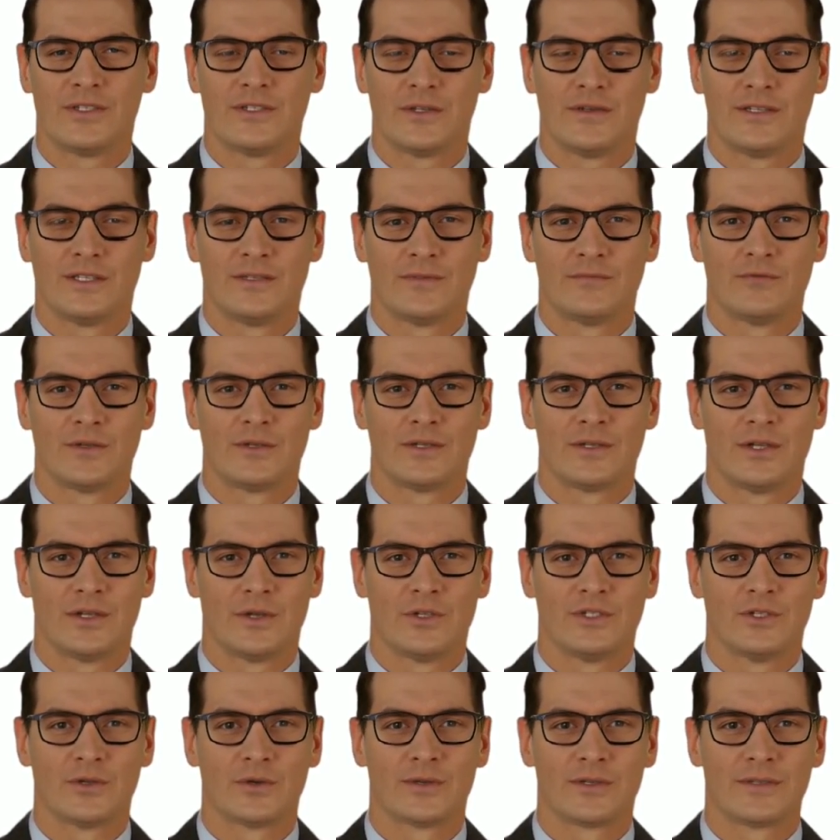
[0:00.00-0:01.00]
of different
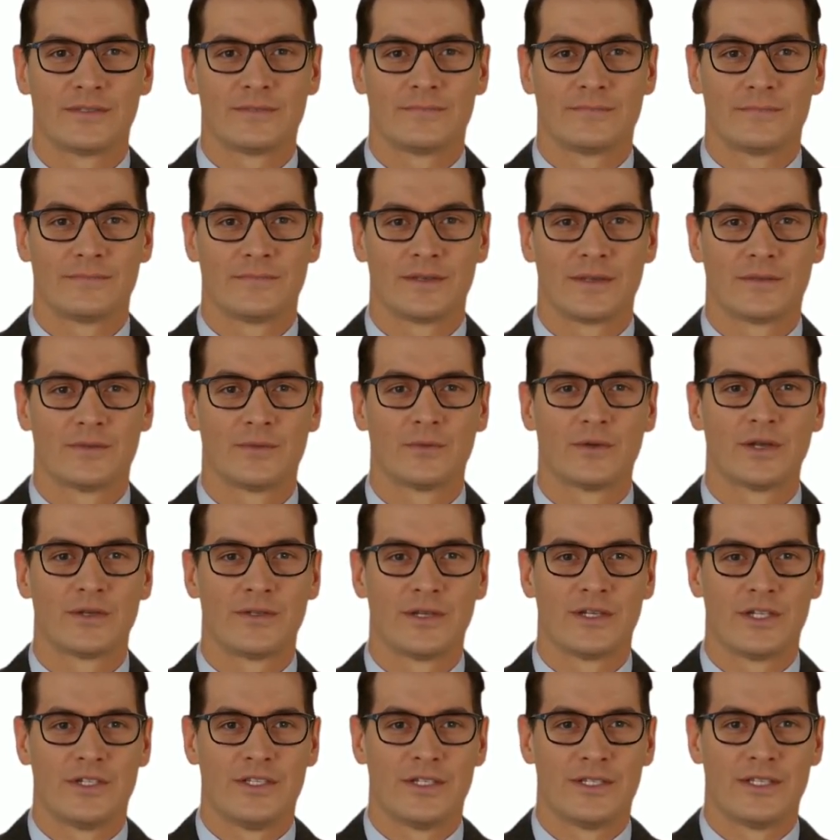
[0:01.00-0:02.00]
cultural,
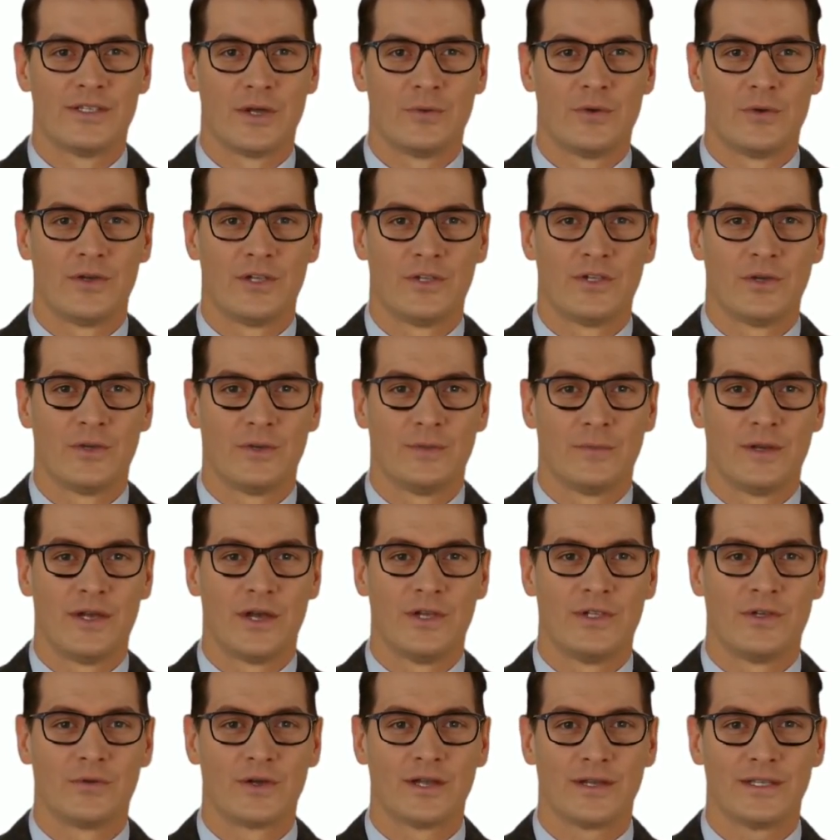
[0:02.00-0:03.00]
religious and regional
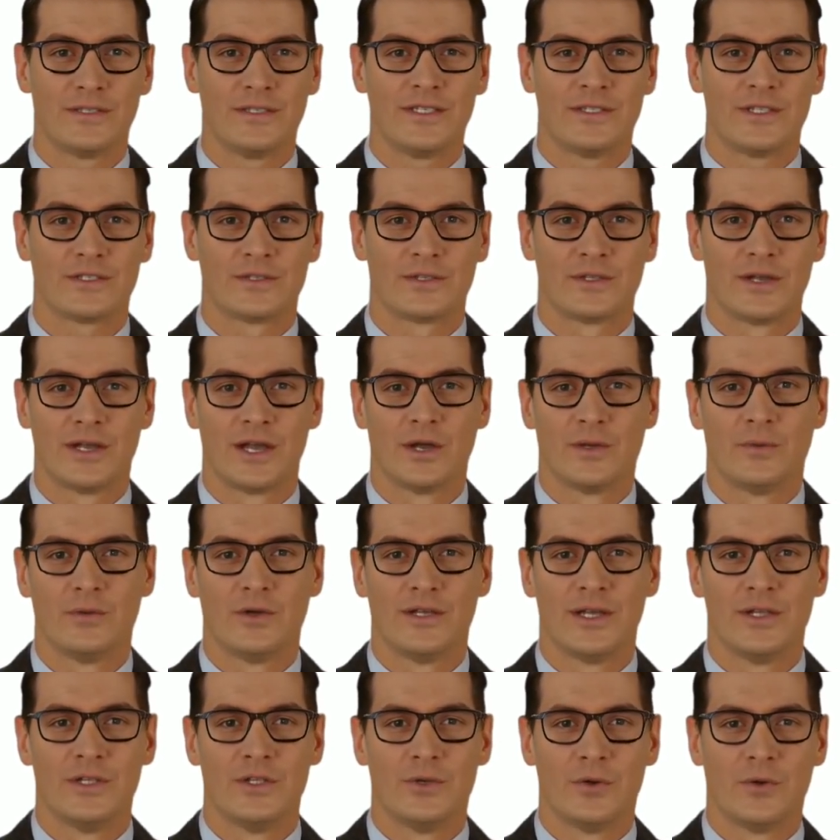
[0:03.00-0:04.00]
backgrounds to
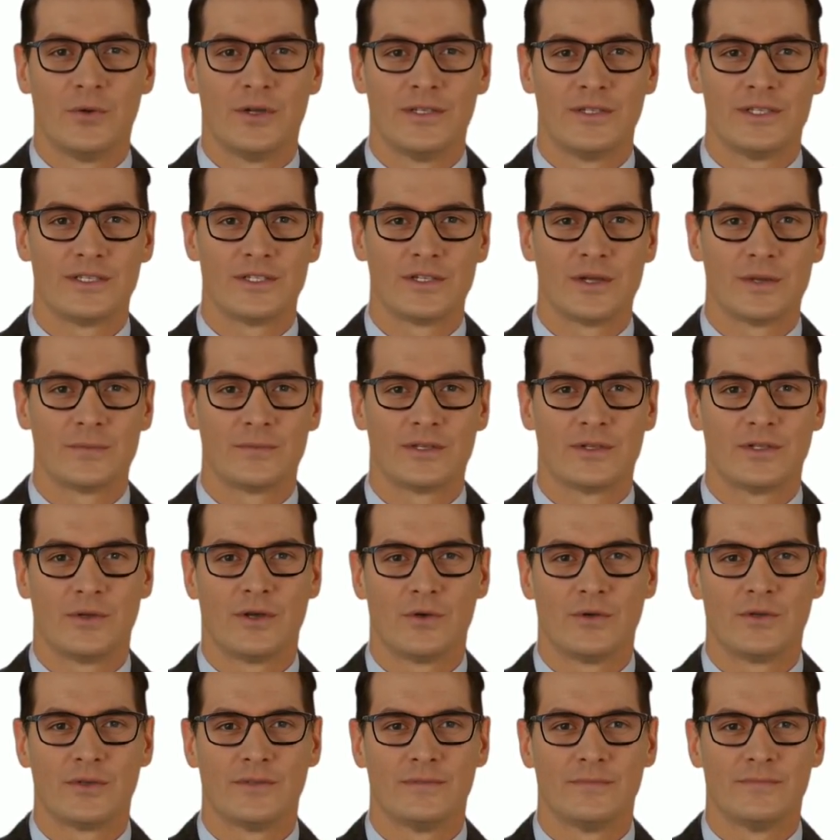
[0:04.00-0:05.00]
collaborate towards a common
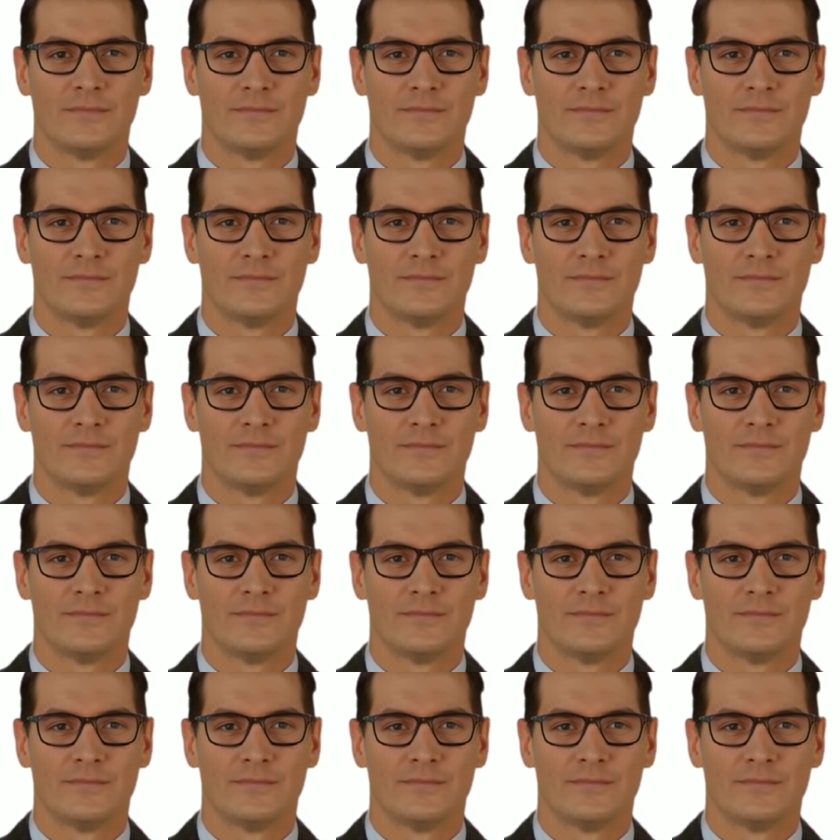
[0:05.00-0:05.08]
goal.